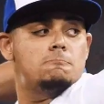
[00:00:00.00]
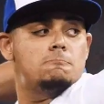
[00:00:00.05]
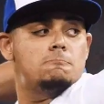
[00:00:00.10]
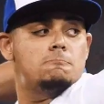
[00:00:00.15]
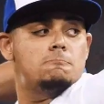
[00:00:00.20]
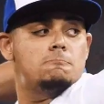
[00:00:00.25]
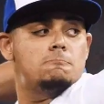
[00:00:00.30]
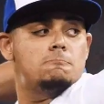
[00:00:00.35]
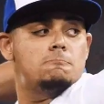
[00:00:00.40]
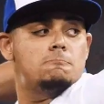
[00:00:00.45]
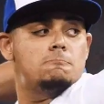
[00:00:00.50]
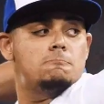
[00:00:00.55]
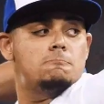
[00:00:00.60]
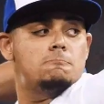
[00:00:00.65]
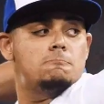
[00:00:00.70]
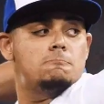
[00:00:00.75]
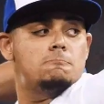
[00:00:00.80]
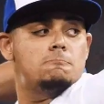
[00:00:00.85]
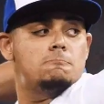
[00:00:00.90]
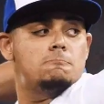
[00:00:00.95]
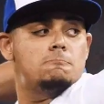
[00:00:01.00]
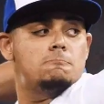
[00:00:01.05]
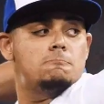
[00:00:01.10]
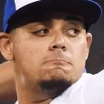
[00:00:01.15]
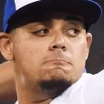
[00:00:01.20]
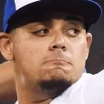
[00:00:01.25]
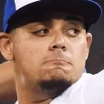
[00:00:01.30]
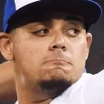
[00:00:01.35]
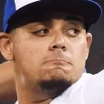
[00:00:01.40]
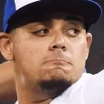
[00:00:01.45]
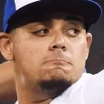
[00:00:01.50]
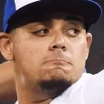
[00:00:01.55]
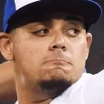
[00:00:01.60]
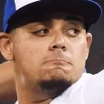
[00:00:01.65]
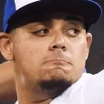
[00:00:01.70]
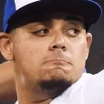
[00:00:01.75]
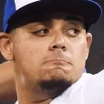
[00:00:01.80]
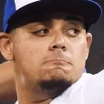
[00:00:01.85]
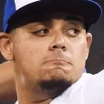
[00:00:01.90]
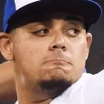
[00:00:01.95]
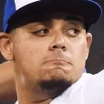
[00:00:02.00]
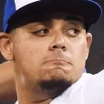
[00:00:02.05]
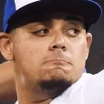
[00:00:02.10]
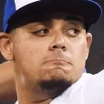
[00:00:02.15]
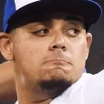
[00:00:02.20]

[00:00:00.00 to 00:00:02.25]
(silence)